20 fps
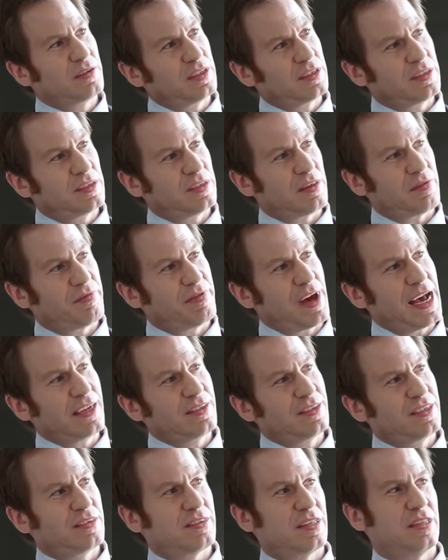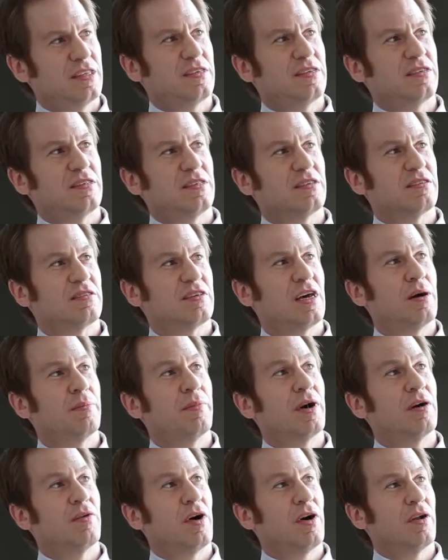this is the fastest, and this is the sum
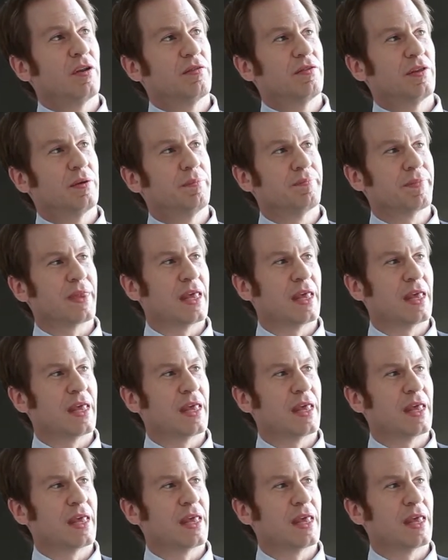of all of them.